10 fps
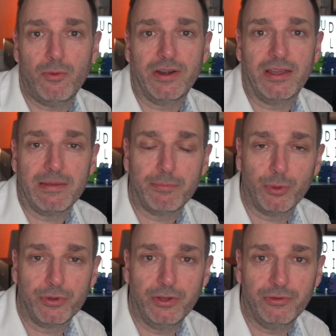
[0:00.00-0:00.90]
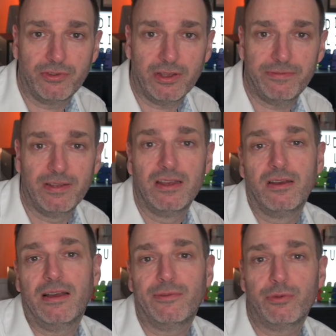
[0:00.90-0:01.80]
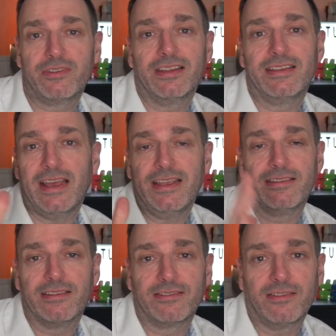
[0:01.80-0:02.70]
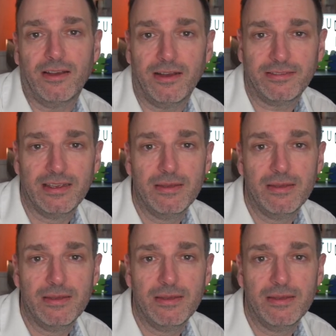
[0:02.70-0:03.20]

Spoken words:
When I import new stuff, I've always got the date at the start